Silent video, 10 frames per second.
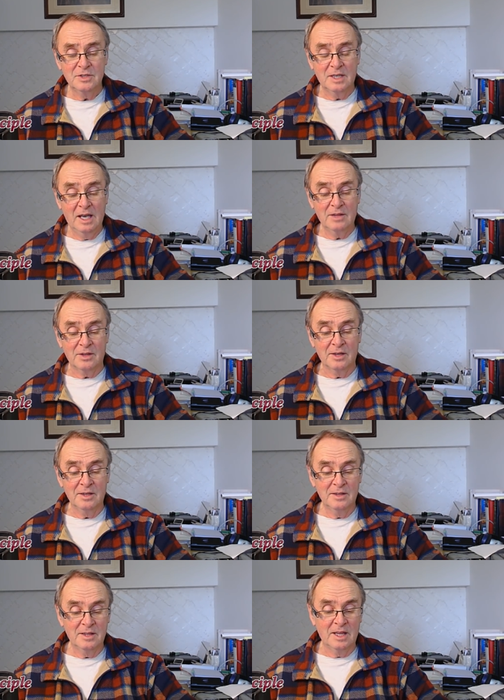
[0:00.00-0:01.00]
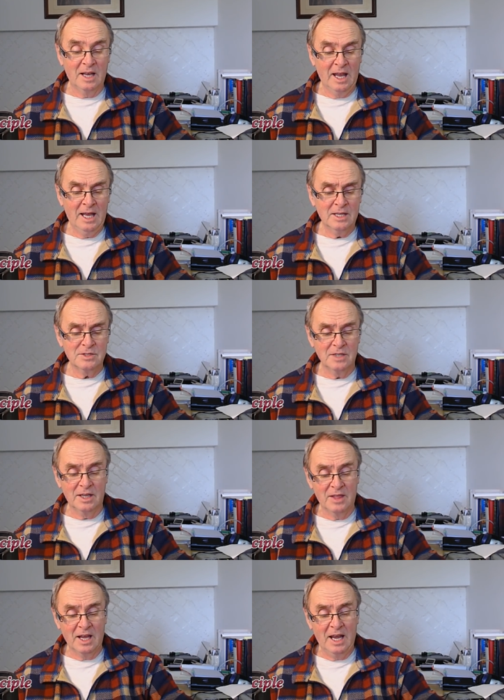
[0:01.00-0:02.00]
together the elect,
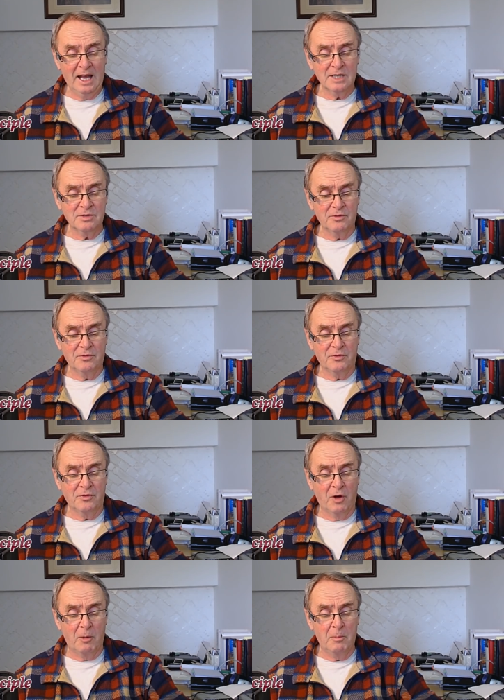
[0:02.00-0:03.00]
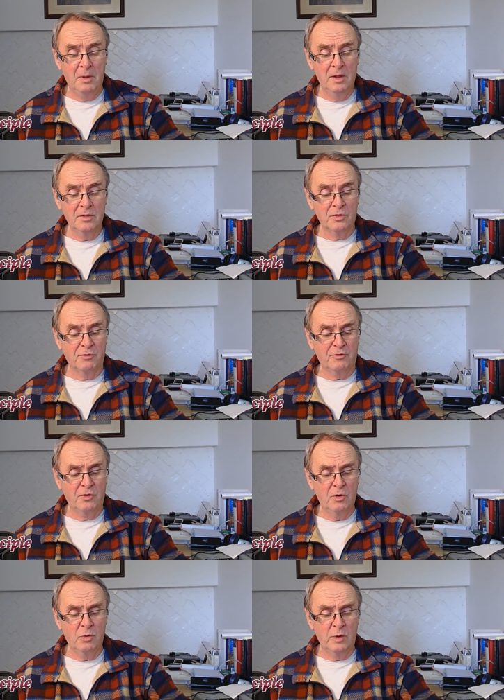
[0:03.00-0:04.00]
uh, the elect from the
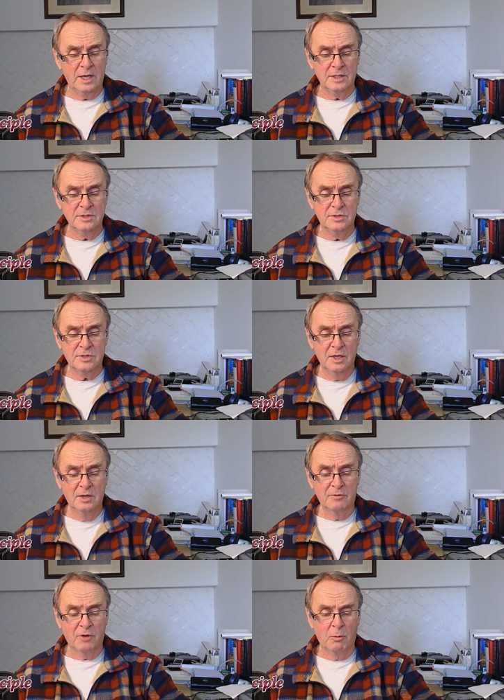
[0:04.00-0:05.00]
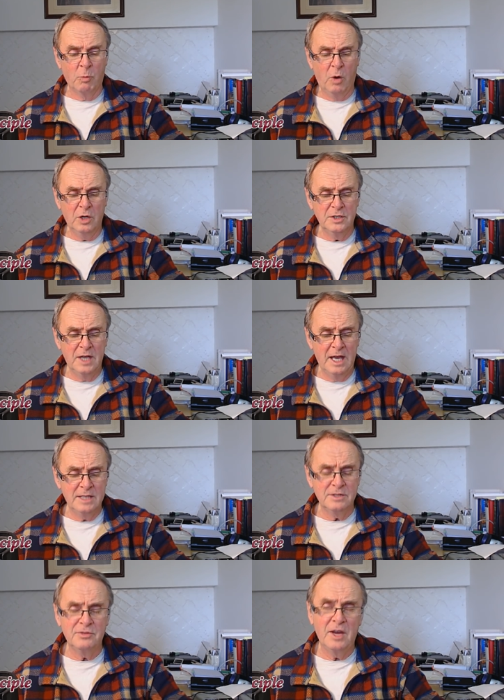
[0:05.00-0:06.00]
four winds, from one
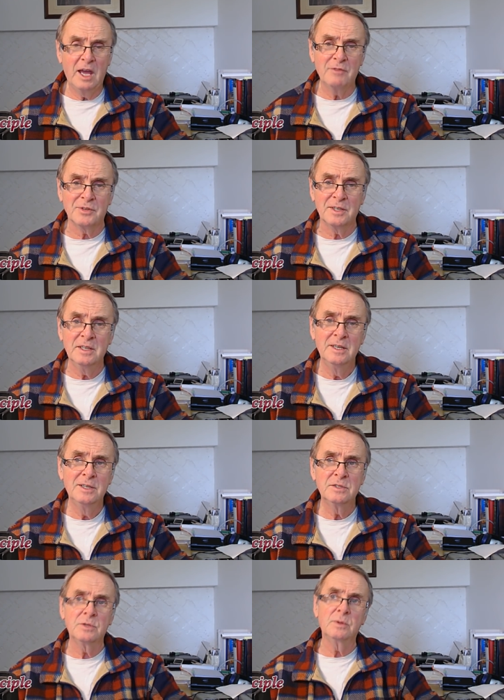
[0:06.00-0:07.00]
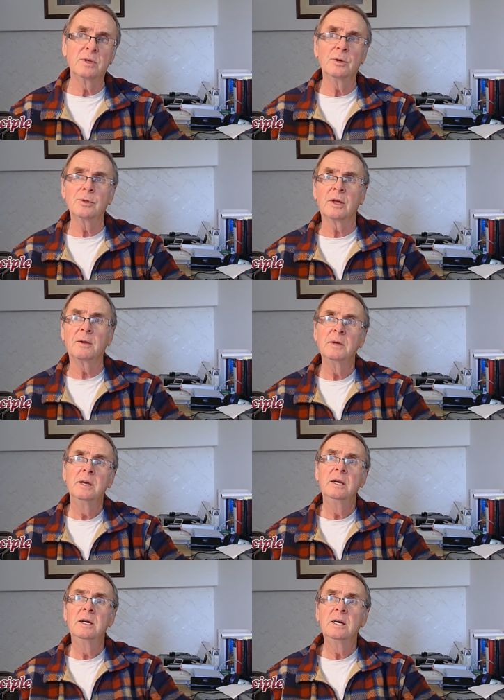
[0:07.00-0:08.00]
end of heaven to the other.
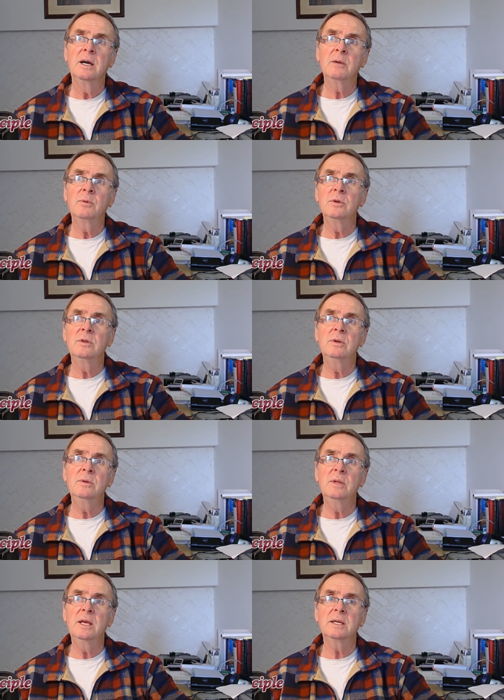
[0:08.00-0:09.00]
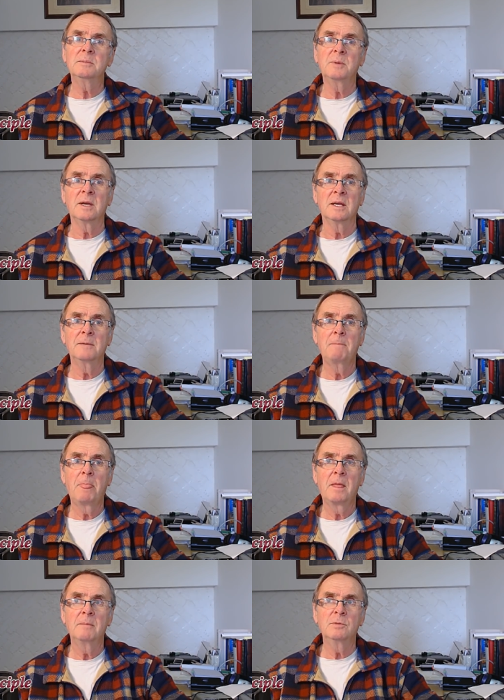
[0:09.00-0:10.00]
I wonder who they could be.
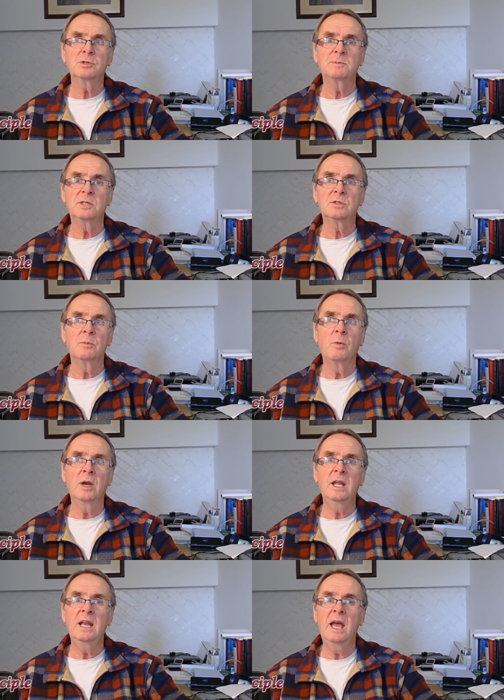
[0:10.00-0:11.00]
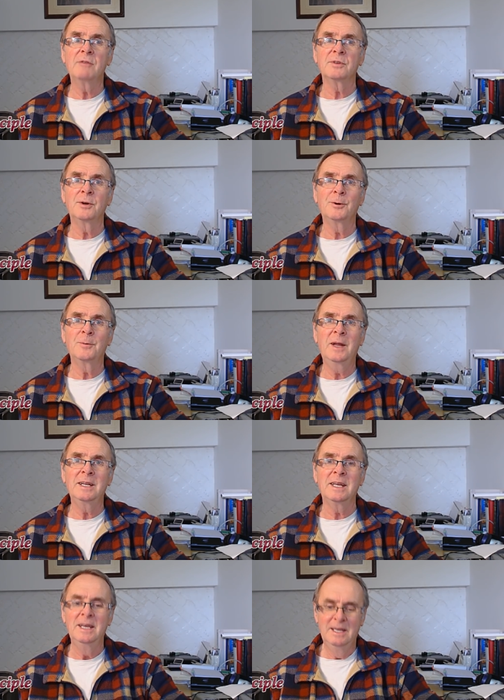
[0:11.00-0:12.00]
Must be someone in heaven
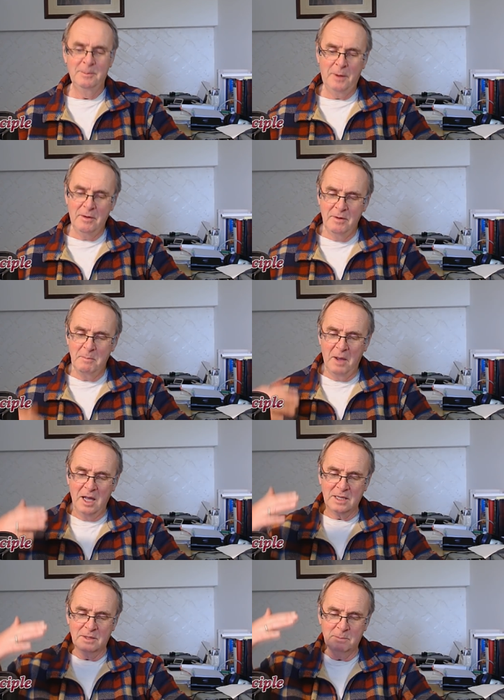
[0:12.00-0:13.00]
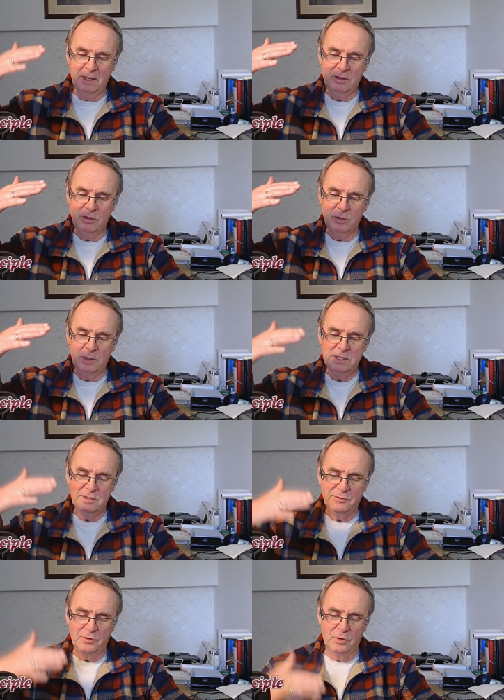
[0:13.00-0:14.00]
already. Bearing in mind that Matthew
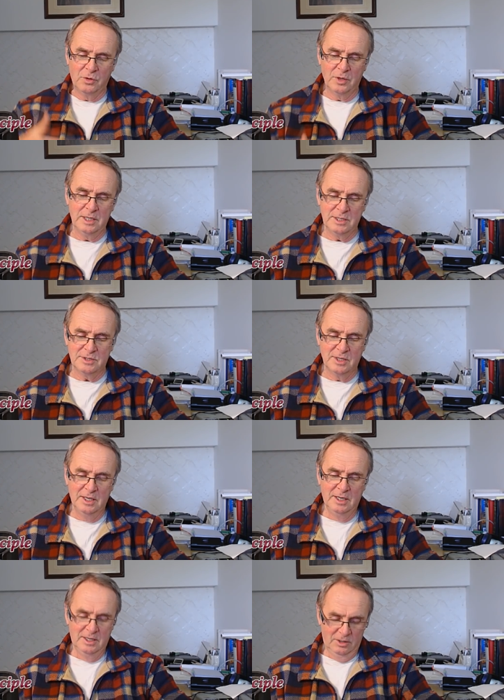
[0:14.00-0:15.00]
24 is